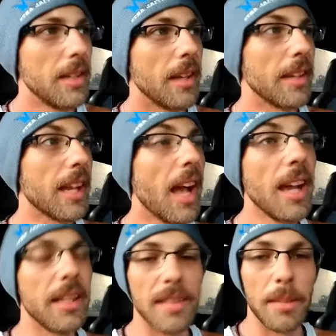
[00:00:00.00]
Now the
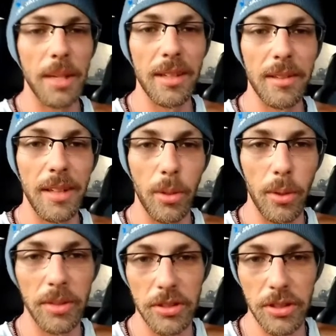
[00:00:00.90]
gentleman ends up
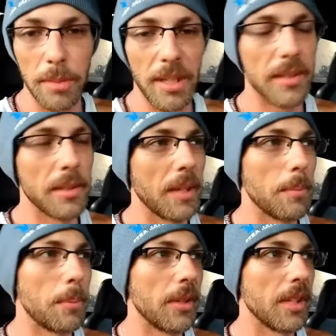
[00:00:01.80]
getting
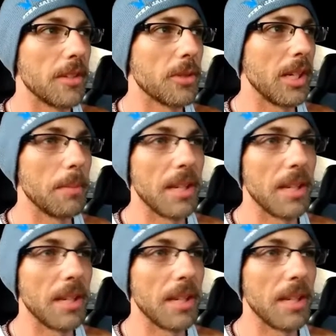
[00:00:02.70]
getting pretty intrigued.